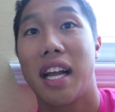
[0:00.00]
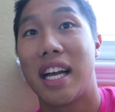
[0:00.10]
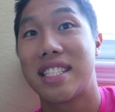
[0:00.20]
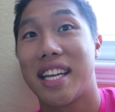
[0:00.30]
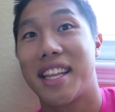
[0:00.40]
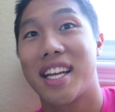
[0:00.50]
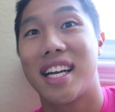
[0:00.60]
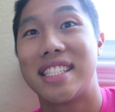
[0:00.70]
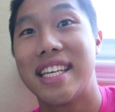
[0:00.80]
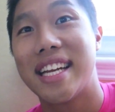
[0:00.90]
Guys, I
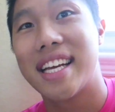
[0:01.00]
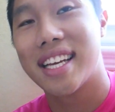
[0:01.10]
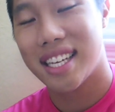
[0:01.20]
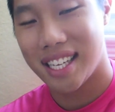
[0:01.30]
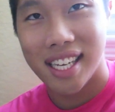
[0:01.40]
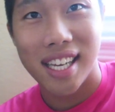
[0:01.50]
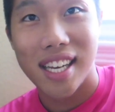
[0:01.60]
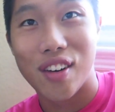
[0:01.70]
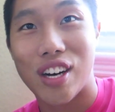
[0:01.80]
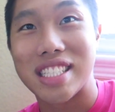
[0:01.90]
think I did it.
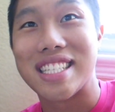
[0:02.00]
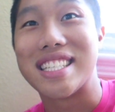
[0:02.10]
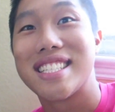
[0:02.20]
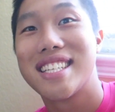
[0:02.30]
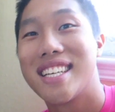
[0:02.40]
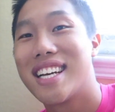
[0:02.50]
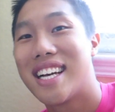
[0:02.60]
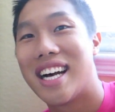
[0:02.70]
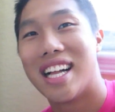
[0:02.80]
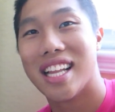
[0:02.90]
Watch this.
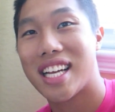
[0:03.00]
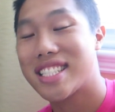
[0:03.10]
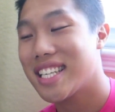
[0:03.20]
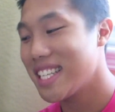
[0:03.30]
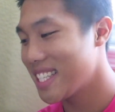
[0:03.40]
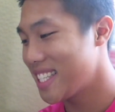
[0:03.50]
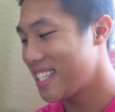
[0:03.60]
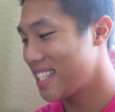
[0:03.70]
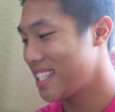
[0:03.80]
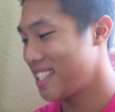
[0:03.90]
Alexa,
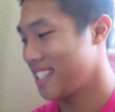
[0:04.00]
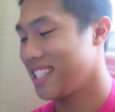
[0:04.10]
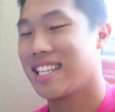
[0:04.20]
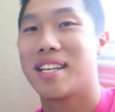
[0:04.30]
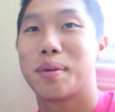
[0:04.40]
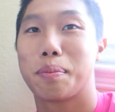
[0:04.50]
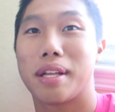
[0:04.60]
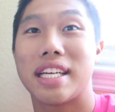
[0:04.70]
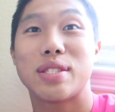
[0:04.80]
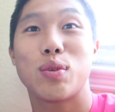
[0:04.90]

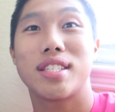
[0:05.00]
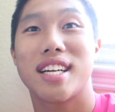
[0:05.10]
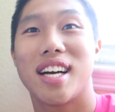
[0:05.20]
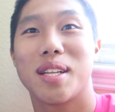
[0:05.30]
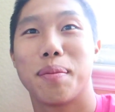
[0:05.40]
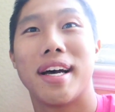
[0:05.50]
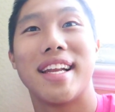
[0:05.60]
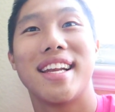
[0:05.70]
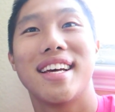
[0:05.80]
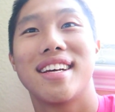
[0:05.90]
play Sweet Child of
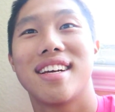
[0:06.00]
Mine.